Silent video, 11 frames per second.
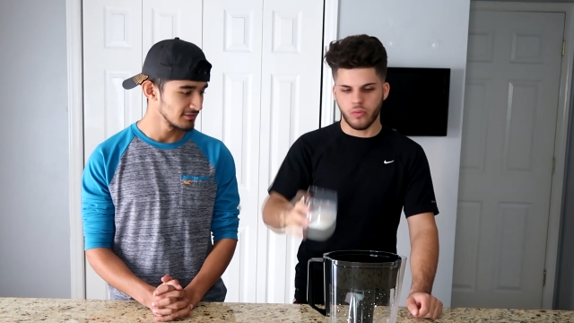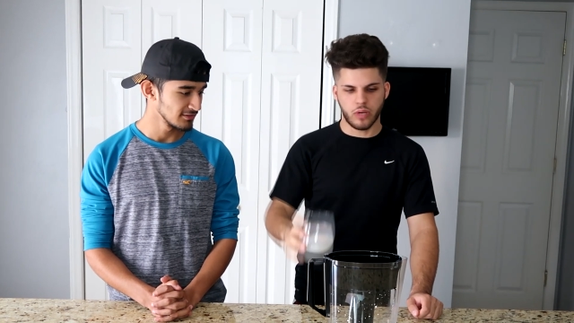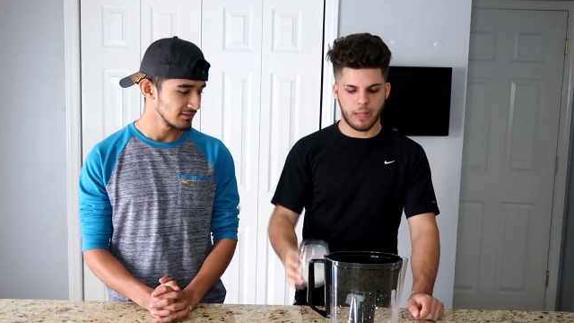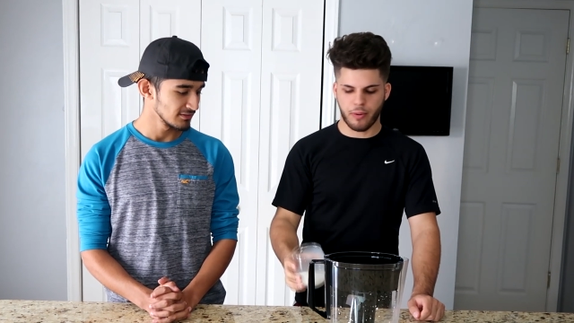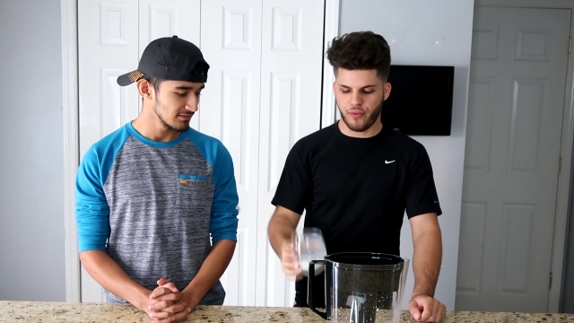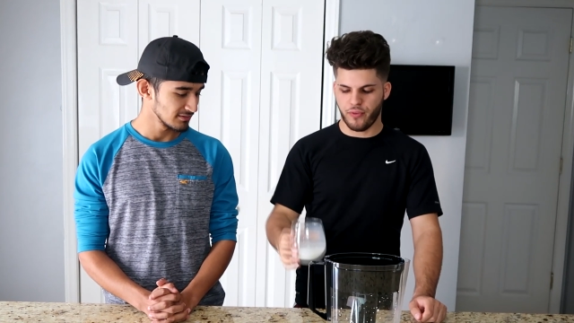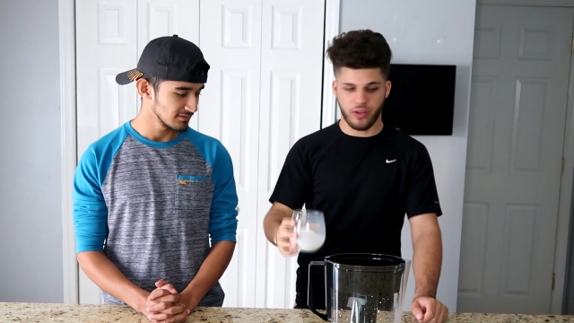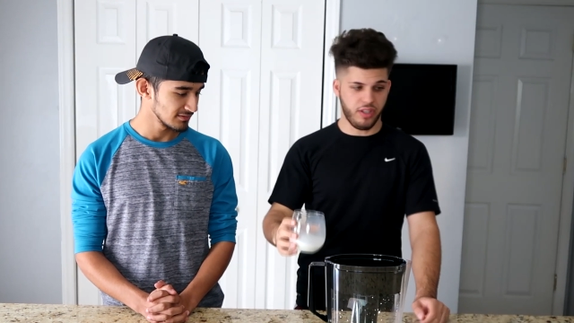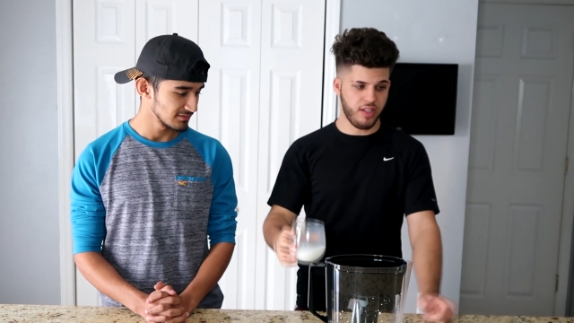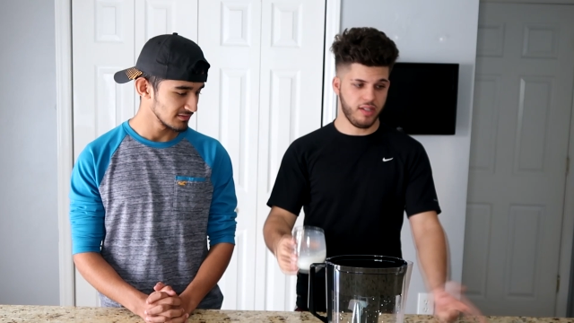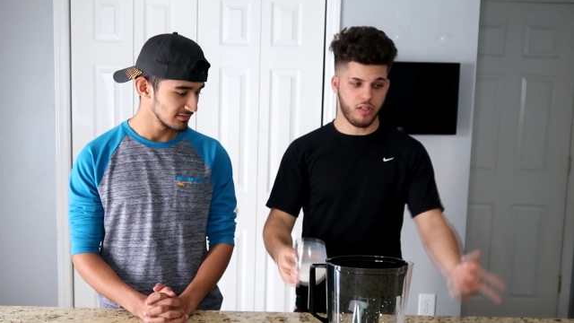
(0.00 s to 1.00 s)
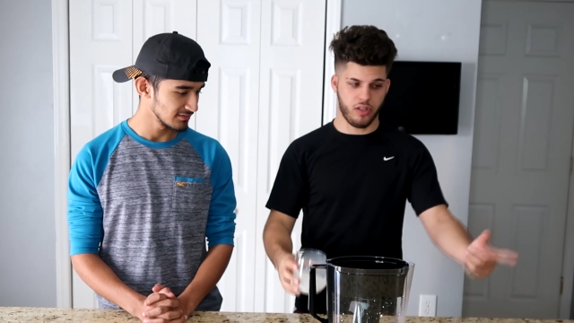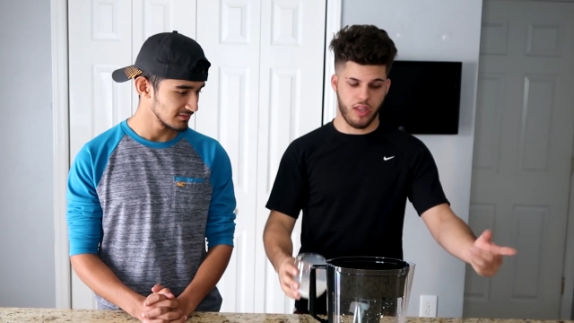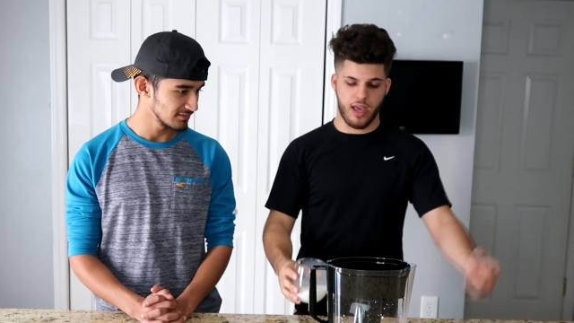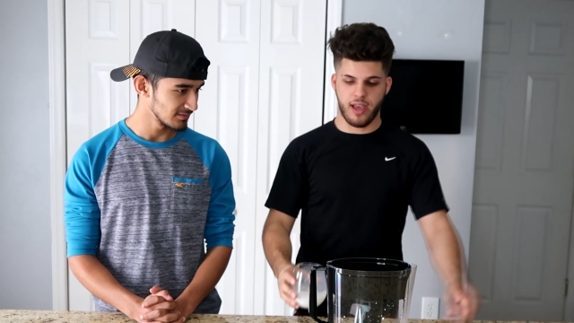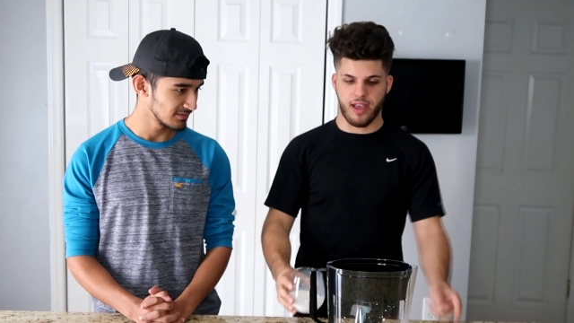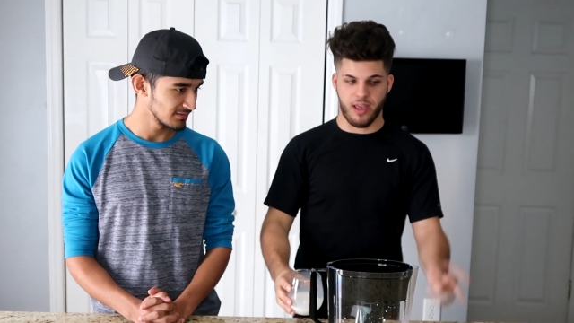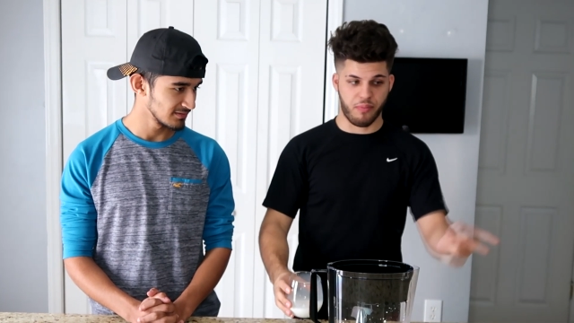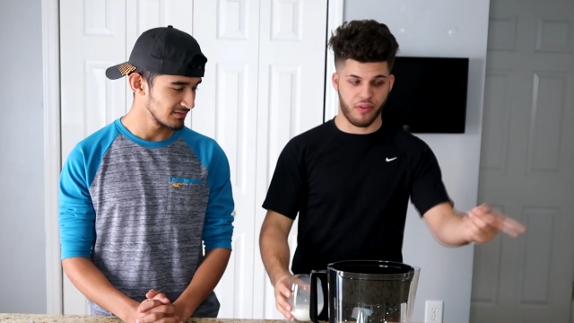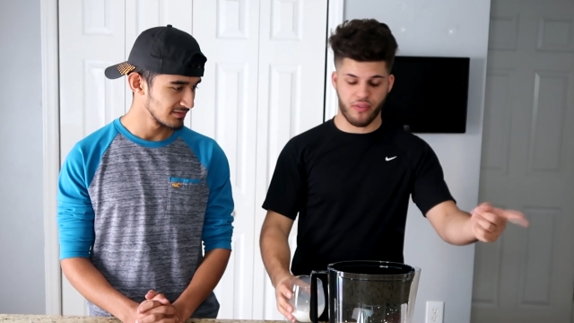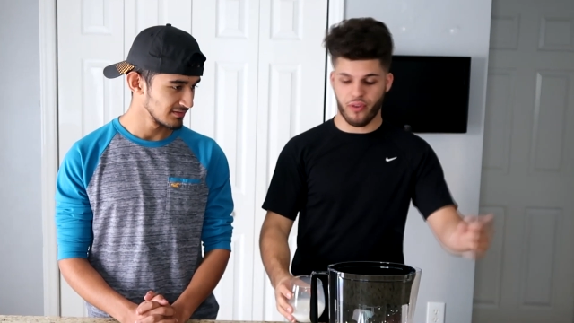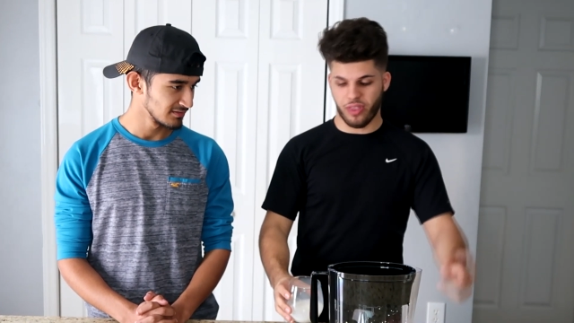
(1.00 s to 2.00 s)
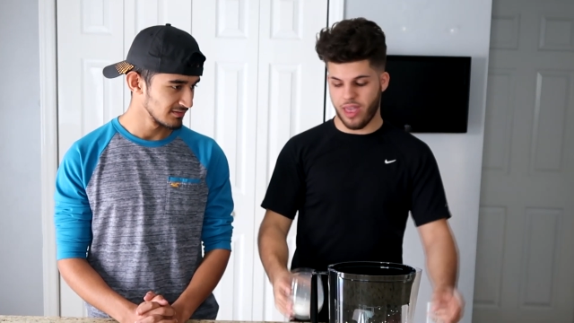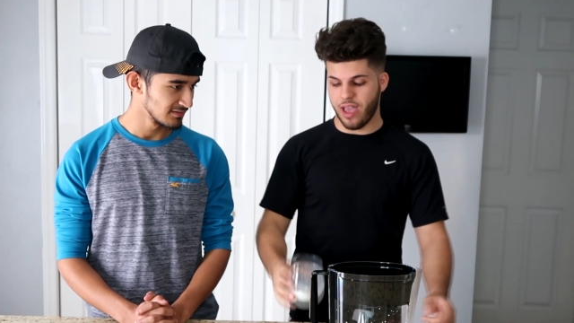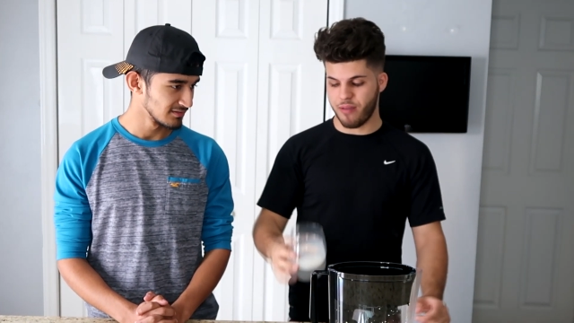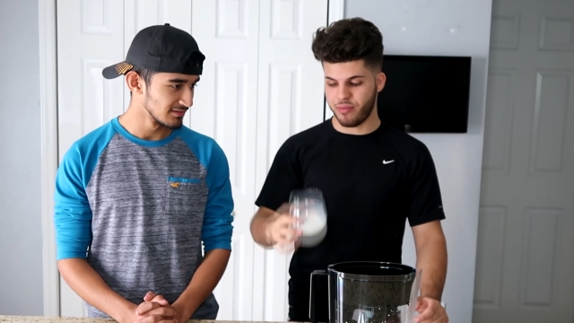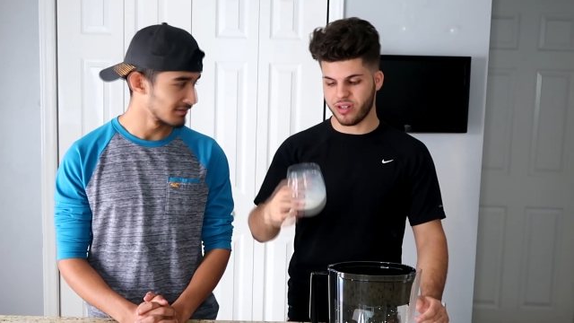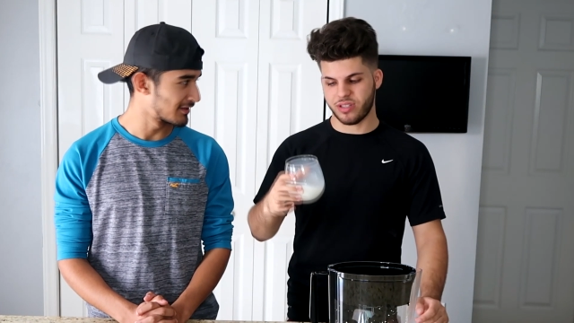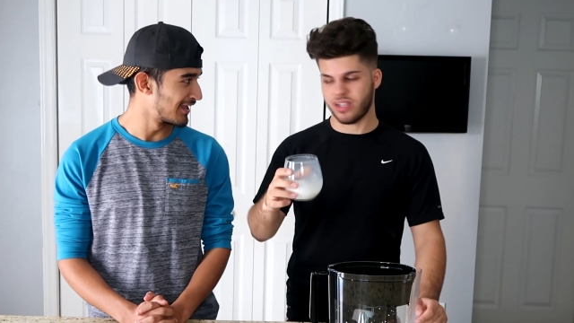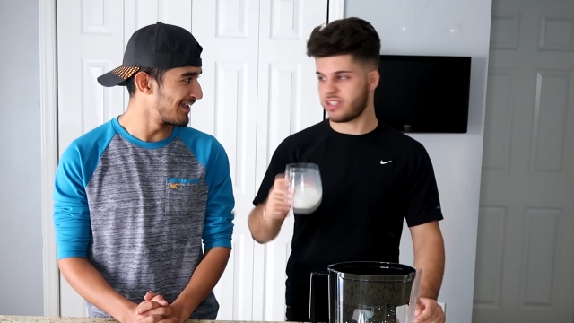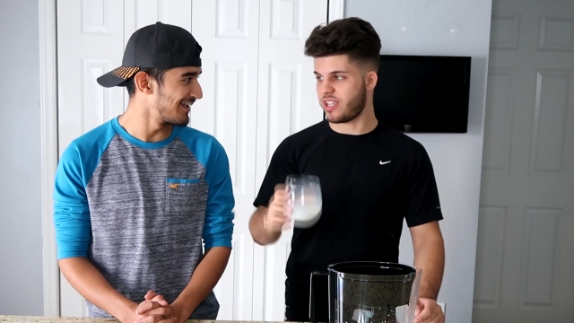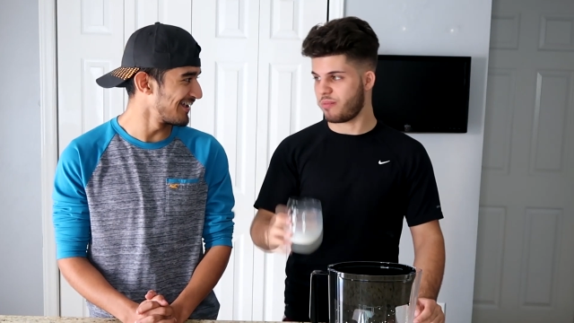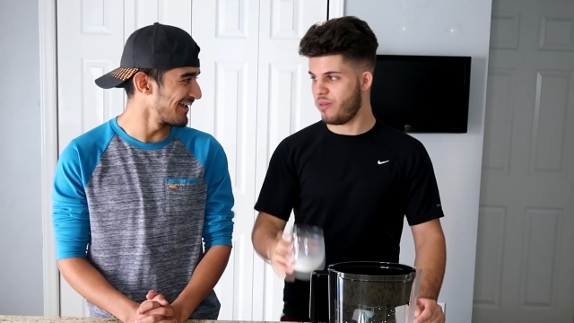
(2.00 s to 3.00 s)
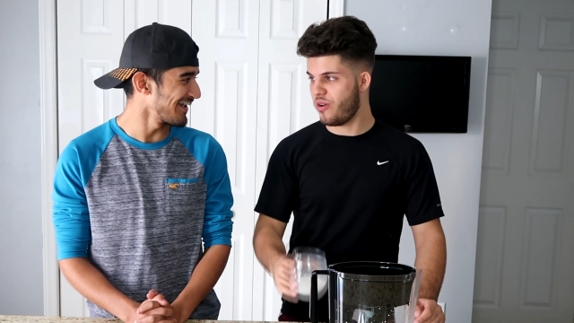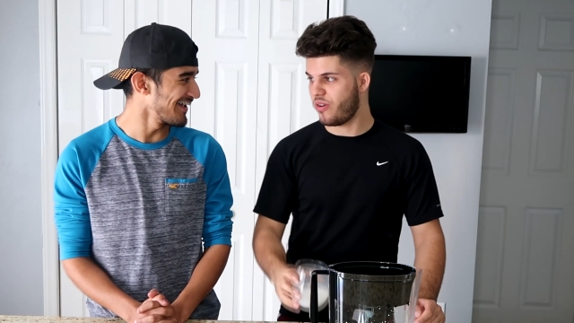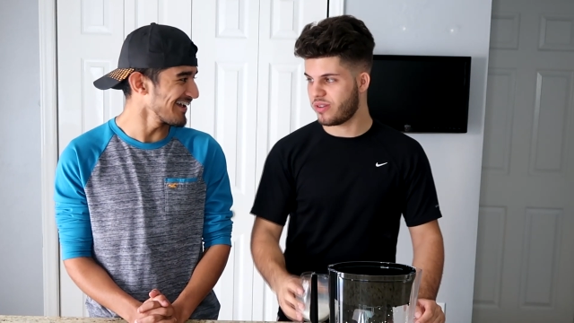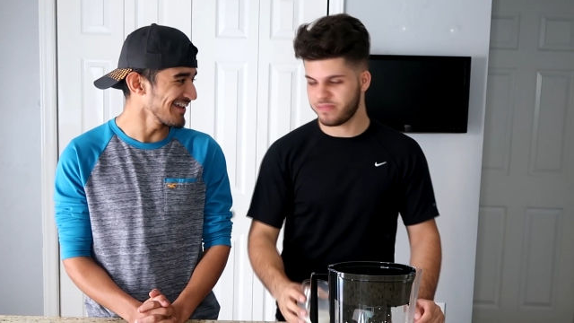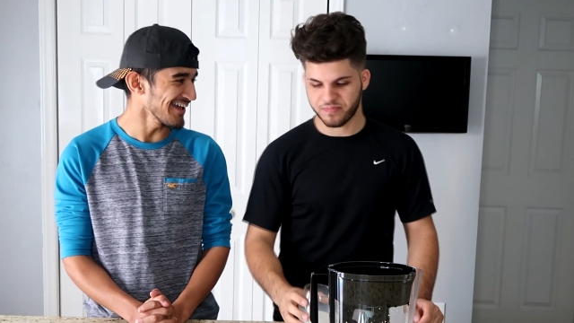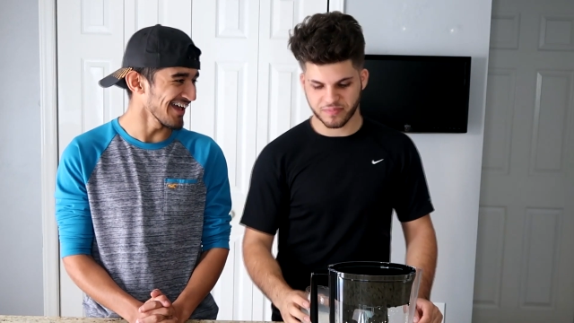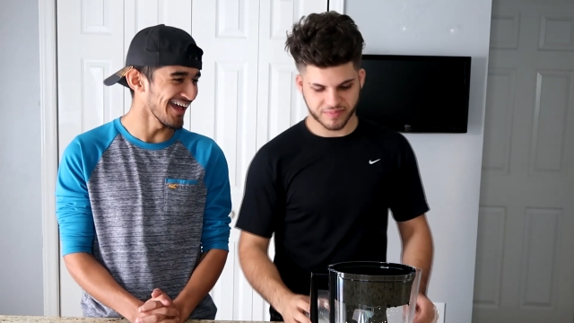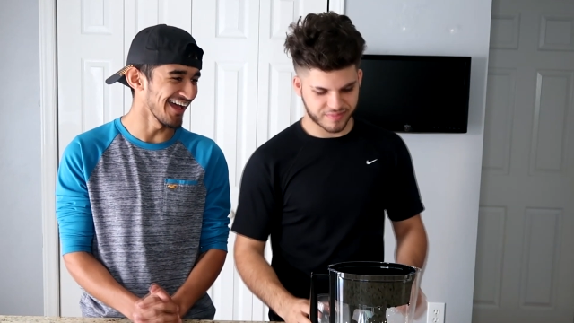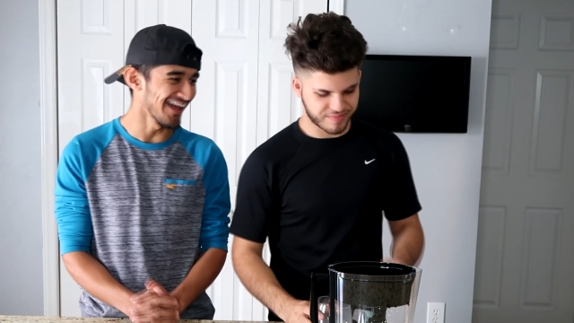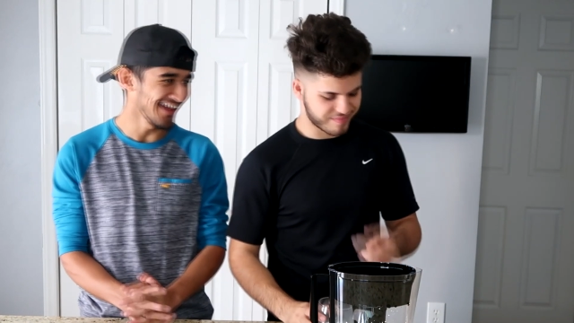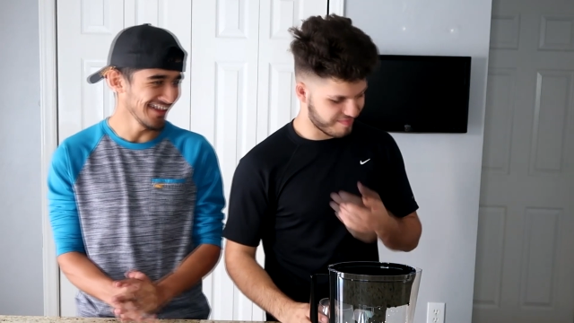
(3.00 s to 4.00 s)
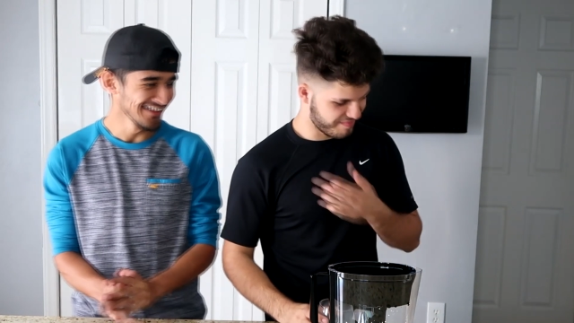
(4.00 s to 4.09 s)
Speaker 1: Would I prefer this or that? I prefer that.